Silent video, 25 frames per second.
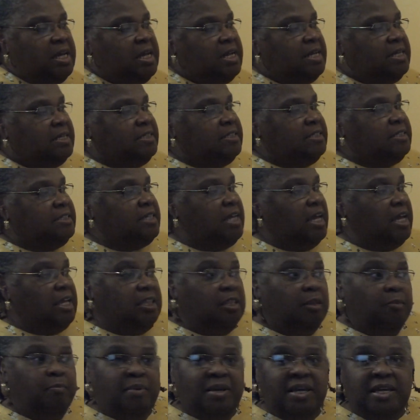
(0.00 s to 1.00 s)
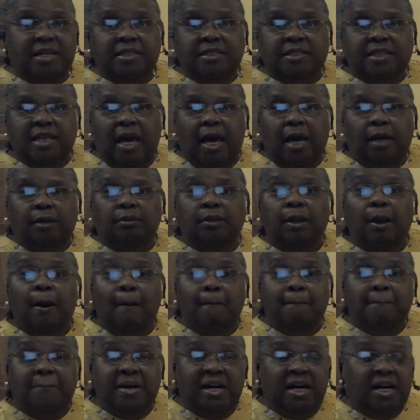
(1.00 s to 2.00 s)
Say the B sound,
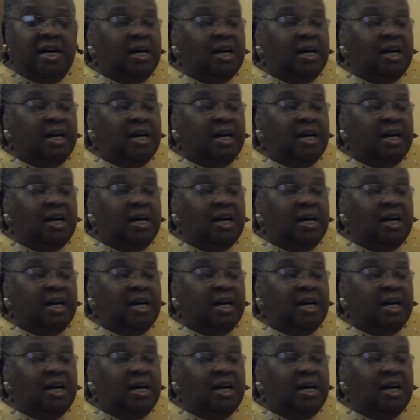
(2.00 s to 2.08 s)
b.